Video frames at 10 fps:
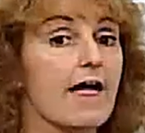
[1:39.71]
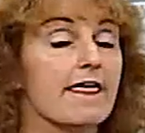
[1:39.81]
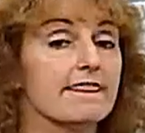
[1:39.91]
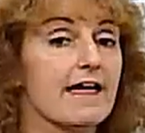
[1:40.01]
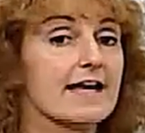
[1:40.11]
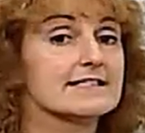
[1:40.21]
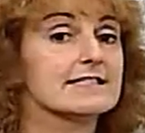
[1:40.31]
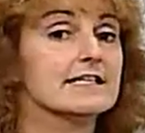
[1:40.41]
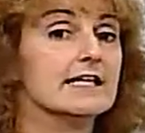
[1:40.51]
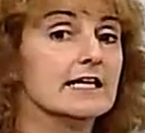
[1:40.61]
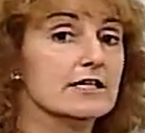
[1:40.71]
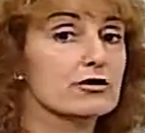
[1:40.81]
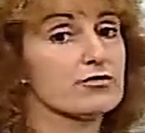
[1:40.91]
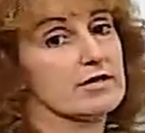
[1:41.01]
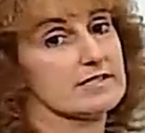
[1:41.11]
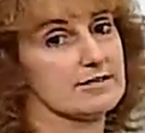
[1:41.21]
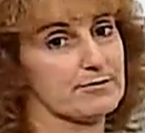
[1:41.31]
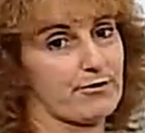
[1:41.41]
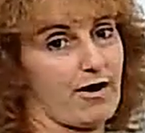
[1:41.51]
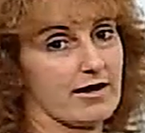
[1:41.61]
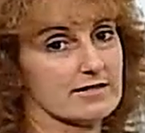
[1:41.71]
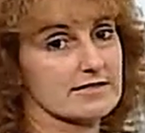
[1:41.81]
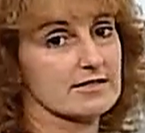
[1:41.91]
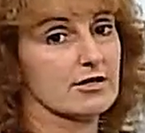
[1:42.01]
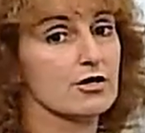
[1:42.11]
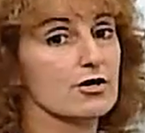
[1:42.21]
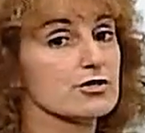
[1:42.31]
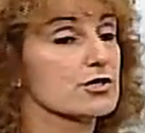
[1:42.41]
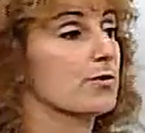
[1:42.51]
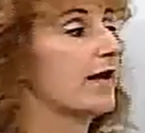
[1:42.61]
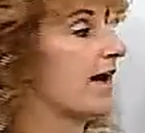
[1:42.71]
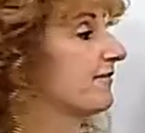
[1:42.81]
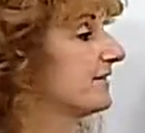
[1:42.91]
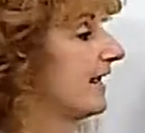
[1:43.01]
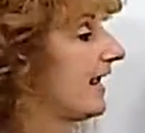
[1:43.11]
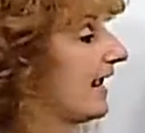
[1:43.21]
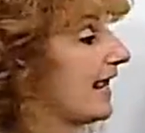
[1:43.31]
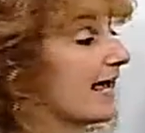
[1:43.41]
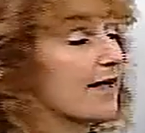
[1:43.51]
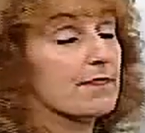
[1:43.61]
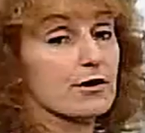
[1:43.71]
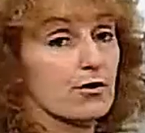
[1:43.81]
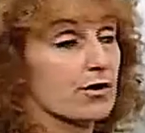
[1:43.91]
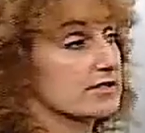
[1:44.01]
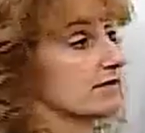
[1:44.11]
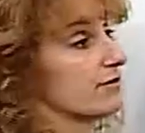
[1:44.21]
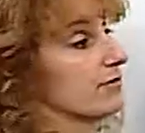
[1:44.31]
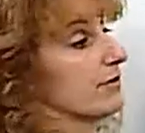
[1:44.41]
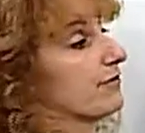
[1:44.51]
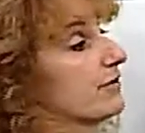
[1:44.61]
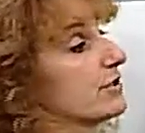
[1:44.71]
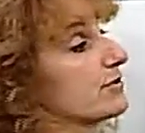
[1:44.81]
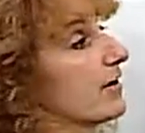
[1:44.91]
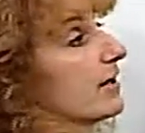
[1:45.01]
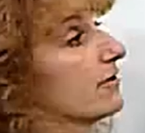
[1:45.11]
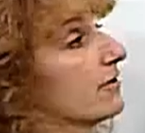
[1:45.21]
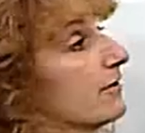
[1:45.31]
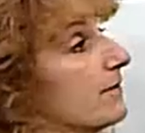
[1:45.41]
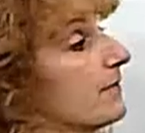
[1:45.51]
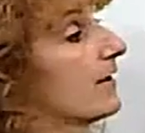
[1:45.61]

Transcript: That's the increase in price. So we have to add the cost of the refrigerator,